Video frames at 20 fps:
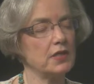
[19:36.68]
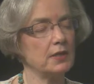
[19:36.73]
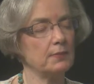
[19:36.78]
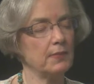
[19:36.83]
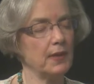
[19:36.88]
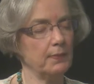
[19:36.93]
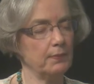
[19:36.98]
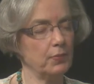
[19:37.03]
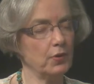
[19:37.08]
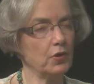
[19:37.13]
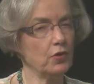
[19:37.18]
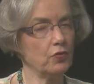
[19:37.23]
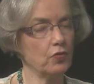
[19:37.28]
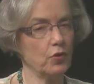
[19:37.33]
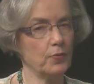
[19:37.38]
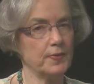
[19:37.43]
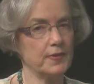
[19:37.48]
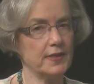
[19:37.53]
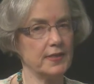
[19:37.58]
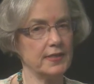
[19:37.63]
in my book
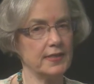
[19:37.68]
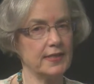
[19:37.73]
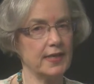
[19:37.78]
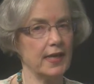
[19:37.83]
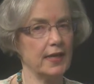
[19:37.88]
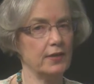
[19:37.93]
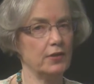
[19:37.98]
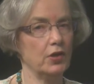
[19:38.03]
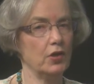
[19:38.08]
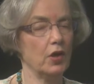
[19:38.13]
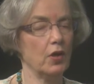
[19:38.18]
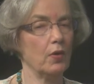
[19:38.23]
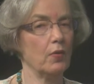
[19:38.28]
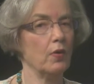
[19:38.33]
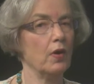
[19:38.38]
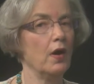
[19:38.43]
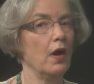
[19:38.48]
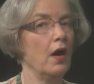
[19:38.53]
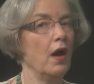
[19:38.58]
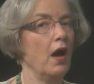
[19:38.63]
groups and said, you
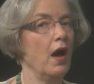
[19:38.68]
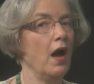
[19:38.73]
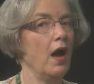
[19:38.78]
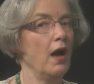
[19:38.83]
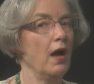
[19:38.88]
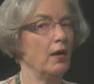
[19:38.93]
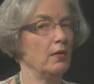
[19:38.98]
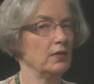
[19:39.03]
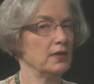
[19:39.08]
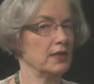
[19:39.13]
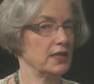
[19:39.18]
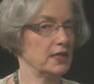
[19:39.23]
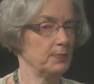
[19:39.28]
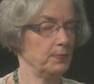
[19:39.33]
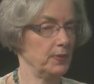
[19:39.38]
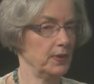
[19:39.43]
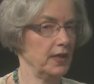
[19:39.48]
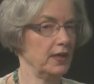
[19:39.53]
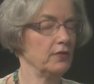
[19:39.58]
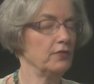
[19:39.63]
know, let's
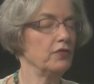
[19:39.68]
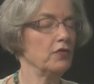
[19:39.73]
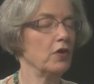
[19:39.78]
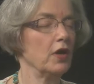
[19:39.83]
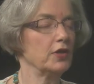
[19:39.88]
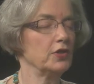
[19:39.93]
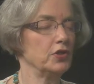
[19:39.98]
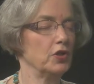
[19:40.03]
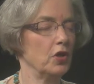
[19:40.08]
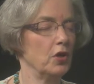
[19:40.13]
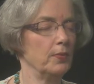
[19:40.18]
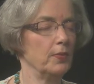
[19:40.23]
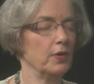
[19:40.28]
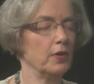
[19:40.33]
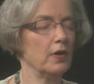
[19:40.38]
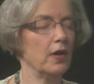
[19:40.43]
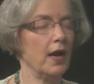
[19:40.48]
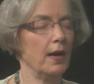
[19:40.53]
plan for October.